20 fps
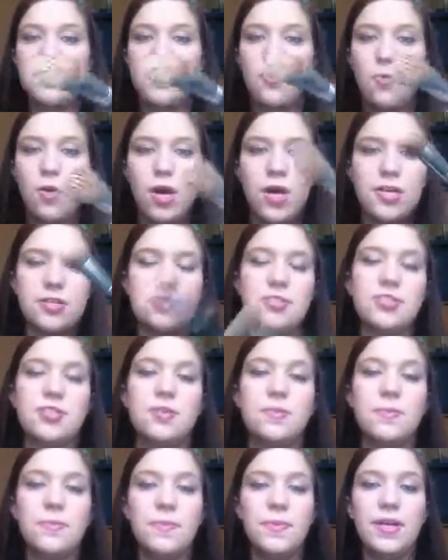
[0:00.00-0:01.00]
to be
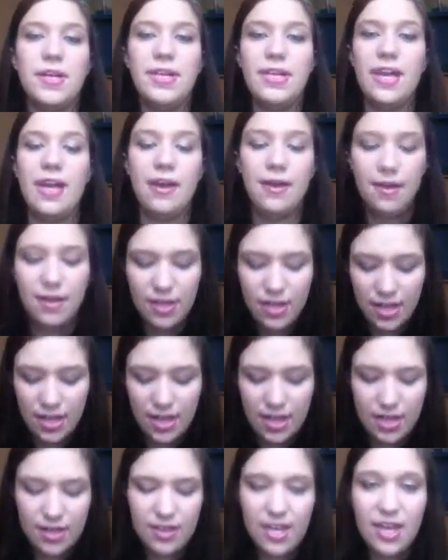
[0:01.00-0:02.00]
washed. But yeah,
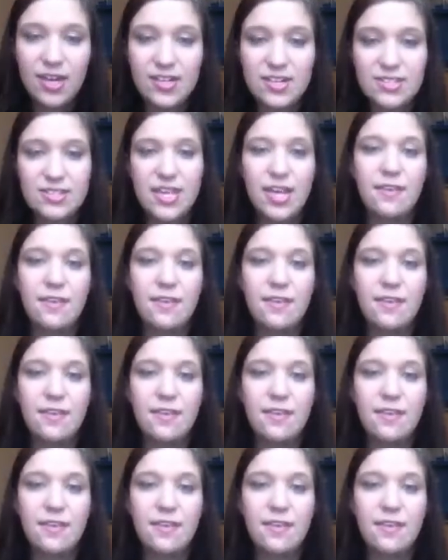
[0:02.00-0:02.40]
that is